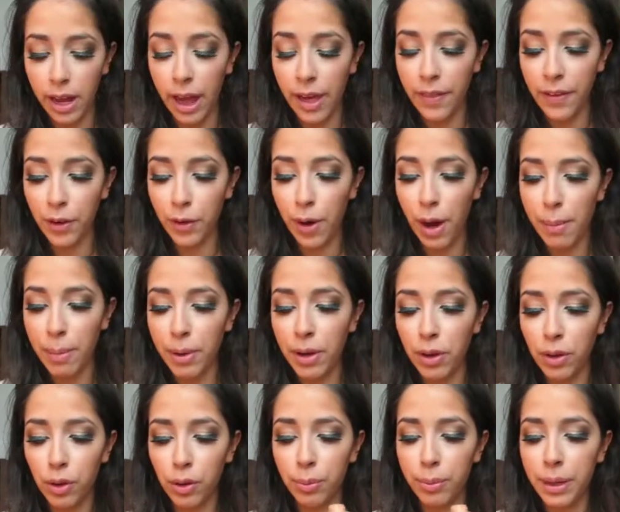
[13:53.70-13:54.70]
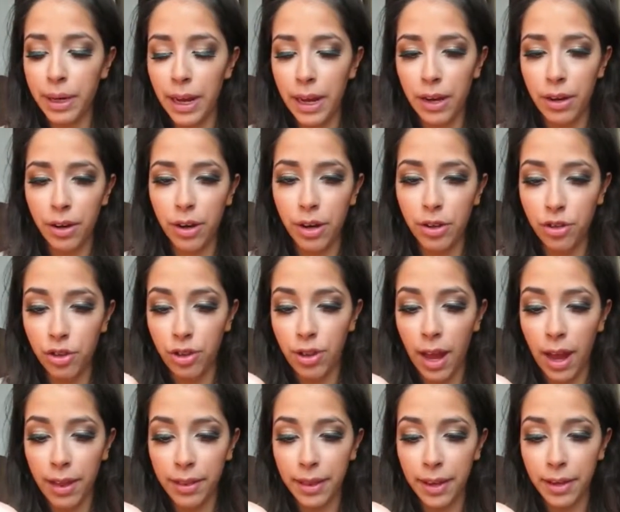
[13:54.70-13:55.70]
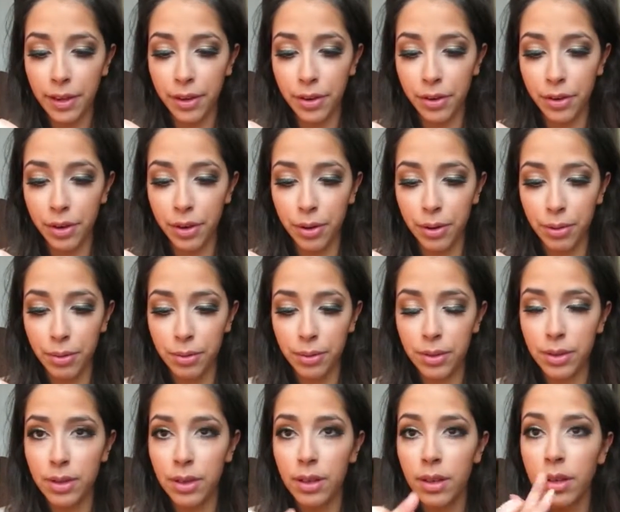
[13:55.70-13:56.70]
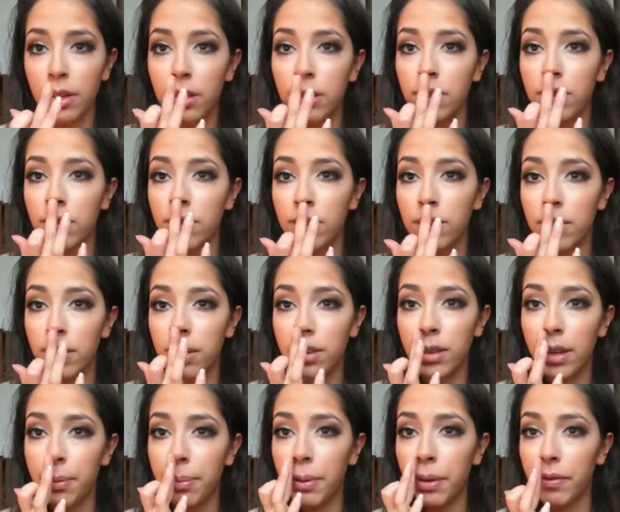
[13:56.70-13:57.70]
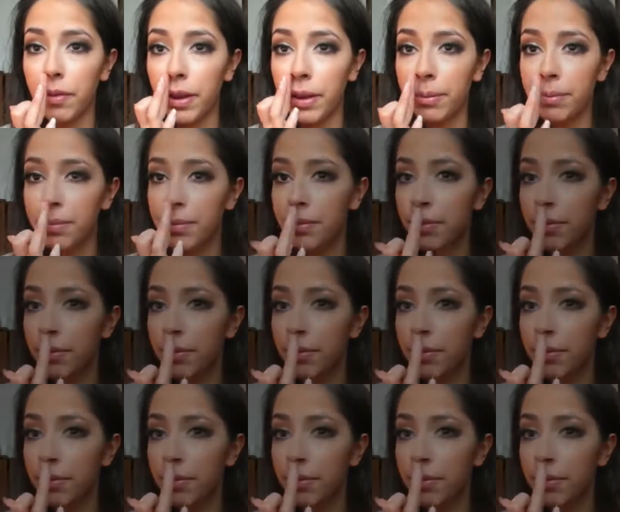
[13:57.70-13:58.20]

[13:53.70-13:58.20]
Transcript: And then grab an illuminator and just highlight your nose. Just the tip of it.